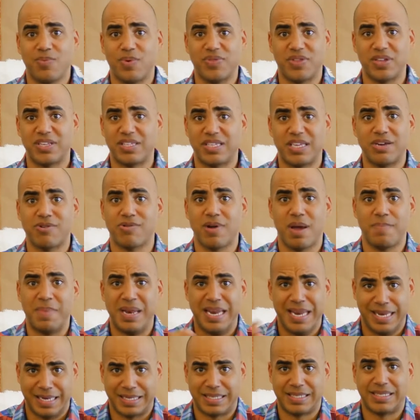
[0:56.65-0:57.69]
with a CRM in
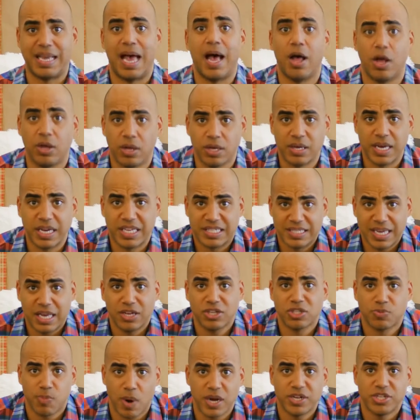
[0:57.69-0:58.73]
Excel, Excel
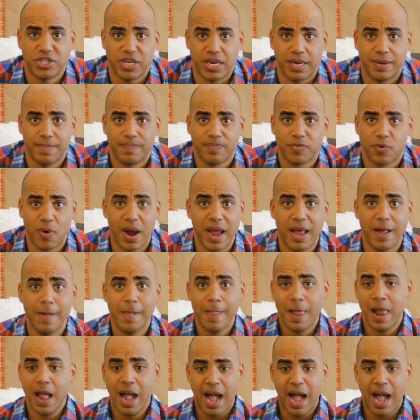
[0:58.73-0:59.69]
spreadsheet, right?